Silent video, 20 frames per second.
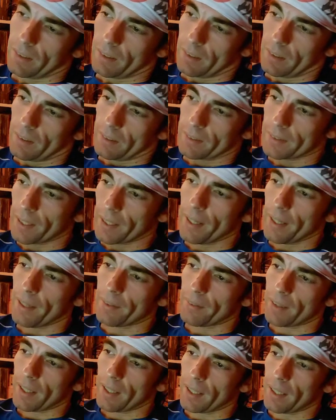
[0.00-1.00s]
there
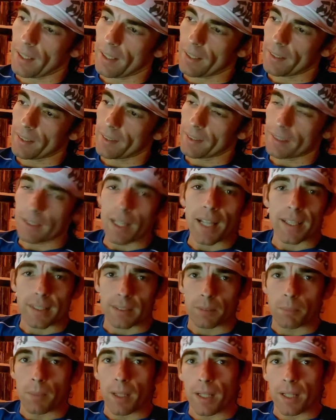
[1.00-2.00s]
I liked
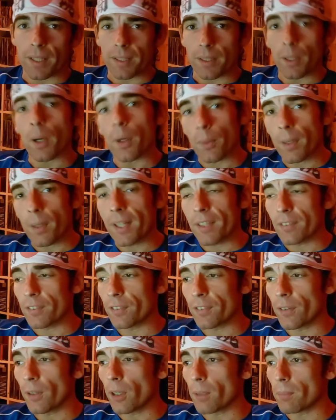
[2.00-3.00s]
my running
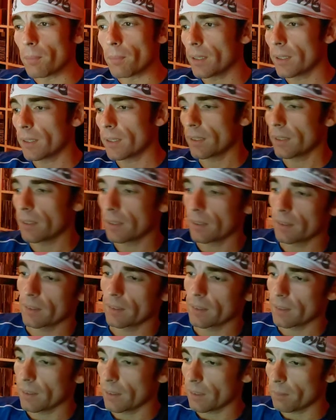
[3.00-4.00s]
form
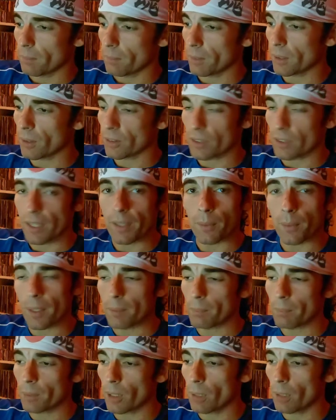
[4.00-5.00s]
because I ran
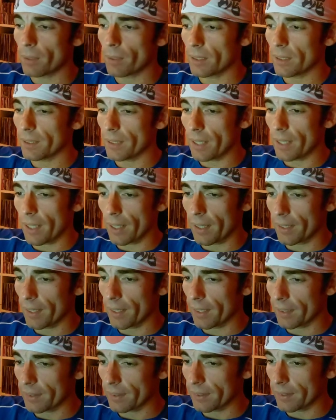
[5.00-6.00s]
properly, and
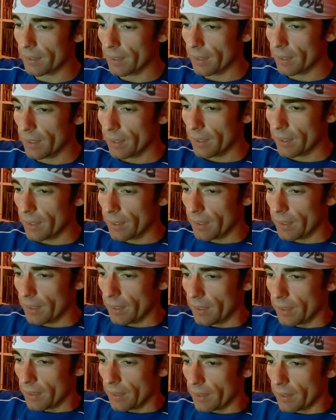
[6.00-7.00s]
I
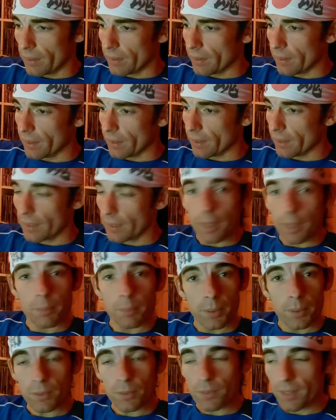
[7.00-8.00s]
can
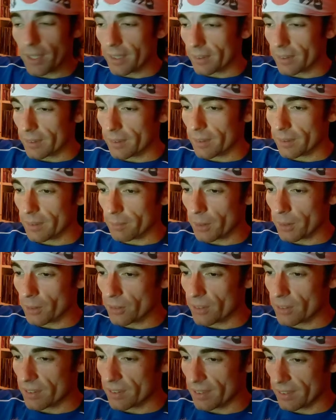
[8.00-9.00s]
prove that because,
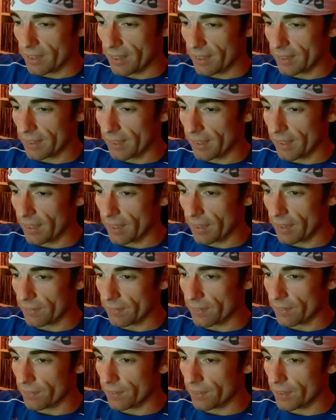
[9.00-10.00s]
as I said, I have the
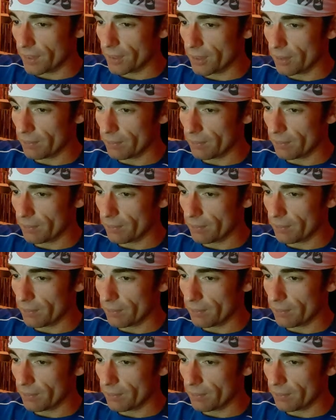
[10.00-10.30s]
video.